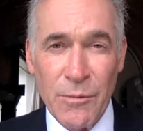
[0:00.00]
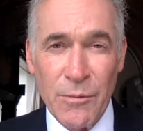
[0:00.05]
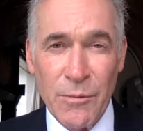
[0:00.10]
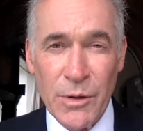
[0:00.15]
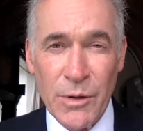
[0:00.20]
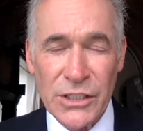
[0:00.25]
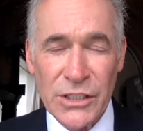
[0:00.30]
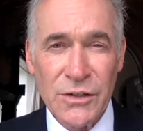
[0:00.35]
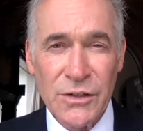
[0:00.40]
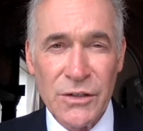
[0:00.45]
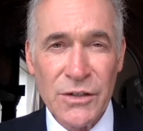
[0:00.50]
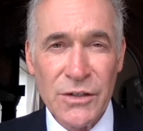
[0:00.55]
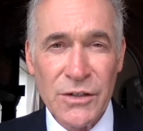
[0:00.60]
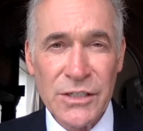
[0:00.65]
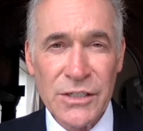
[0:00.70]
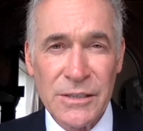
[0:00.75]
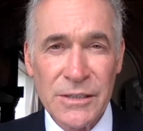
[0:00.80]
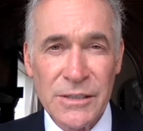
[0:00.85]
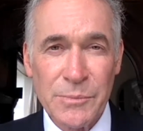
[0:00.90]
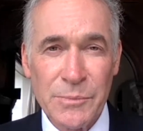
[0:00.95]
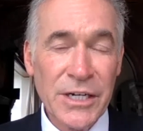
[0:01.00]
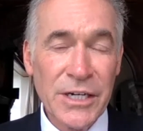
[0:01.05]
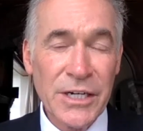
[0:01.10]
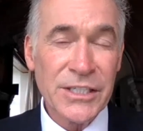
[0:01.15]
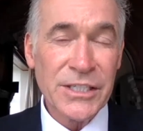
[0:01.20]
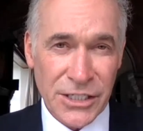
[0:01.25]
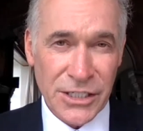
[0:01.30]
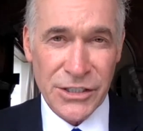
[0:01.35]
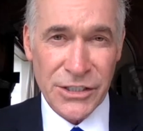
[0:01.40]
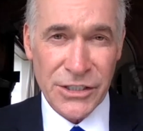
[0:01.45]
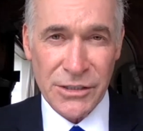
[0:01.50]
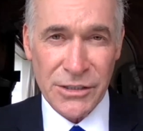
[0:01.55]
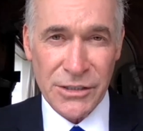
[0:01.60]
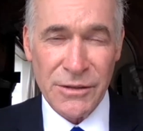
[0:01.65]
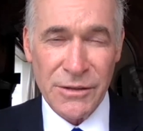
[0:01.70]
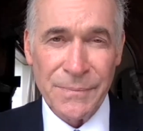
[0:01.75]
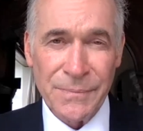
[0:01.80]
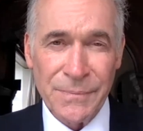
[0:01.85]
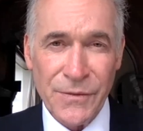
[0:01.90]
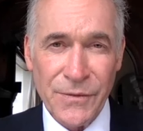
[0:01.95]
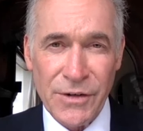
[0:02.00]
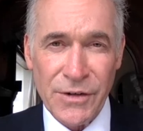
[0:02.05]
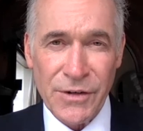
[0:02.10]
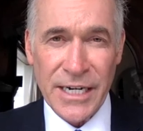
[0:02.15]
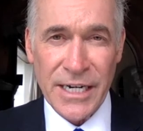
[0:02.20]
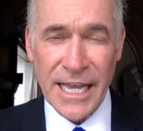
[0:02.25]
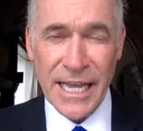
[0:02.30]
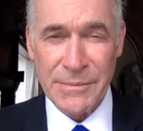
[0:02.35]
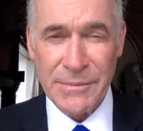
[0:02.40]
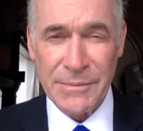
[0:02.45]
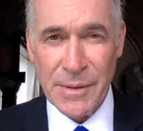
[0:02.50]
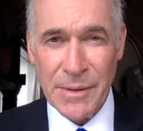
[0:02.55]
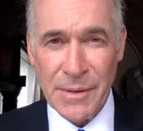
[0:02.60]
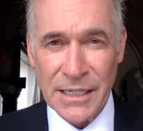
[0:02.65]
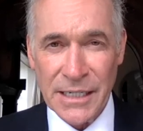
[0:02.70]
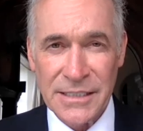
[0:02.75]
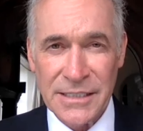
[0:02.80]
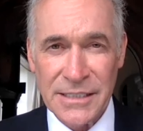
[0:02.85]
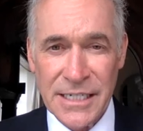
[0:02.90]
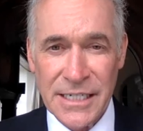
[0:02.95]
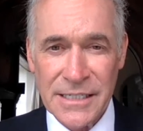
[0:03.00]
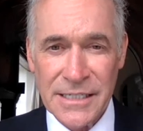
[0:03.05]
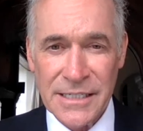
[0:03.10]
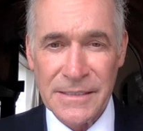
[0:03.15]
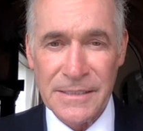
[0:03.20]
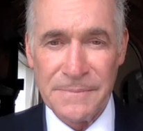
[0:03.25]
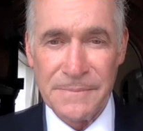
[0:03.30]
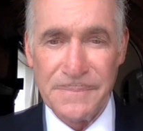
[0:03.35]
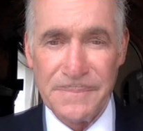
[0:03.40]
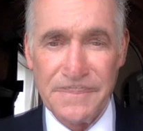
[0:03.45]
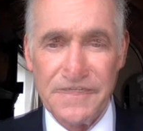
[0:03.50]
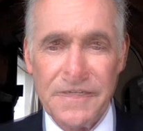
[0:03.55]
which looks at breast tissue for any abnormalities.